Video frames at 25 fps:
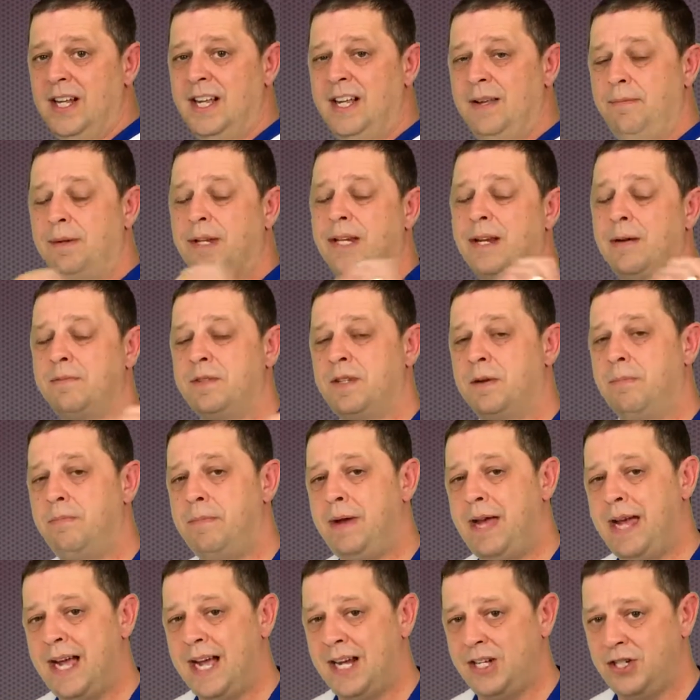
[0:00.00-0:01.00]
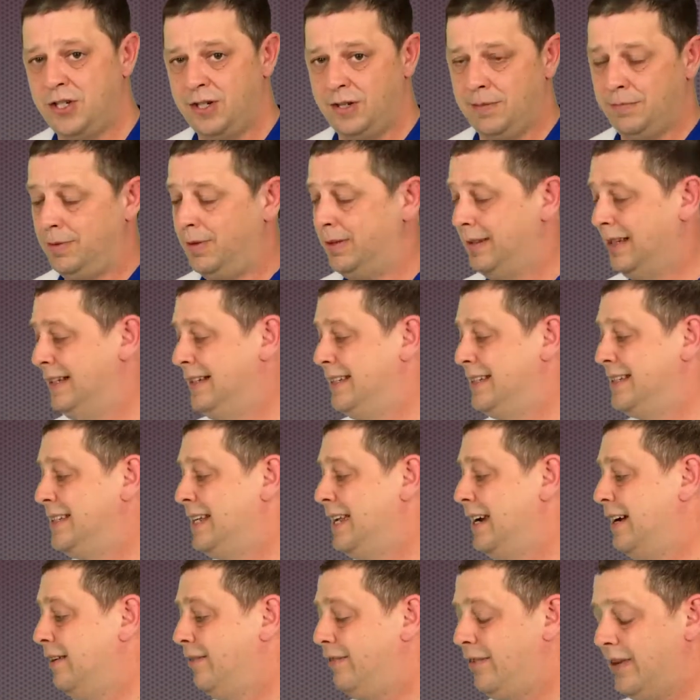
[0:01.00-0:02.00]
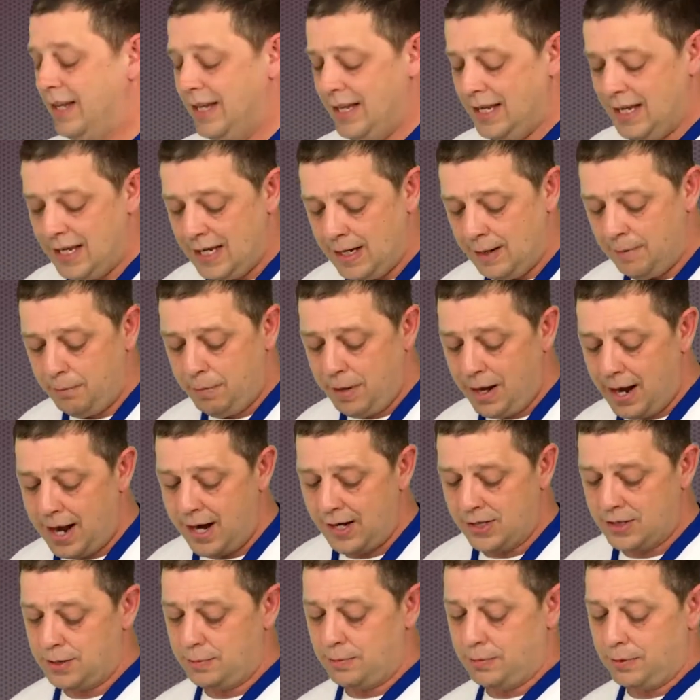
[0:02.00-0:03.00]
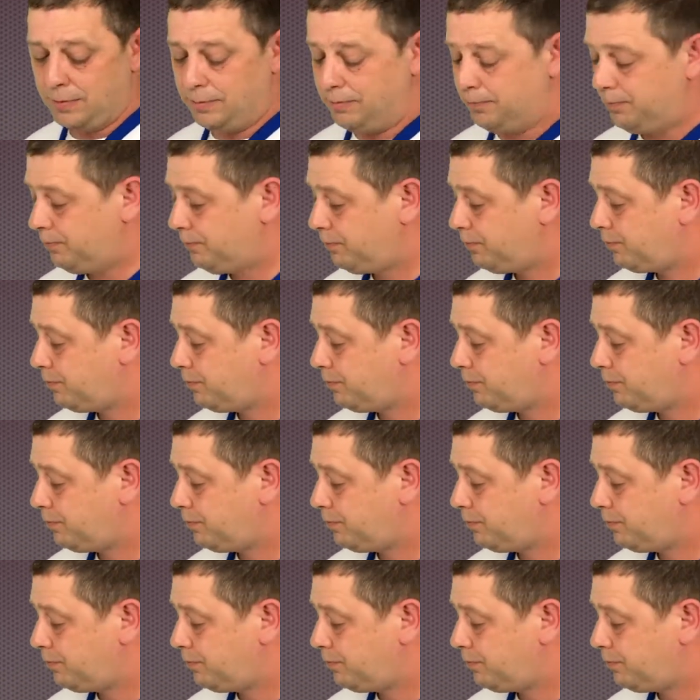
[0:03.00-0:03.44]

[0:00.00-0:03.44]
It becomes imaginable instead of impossible.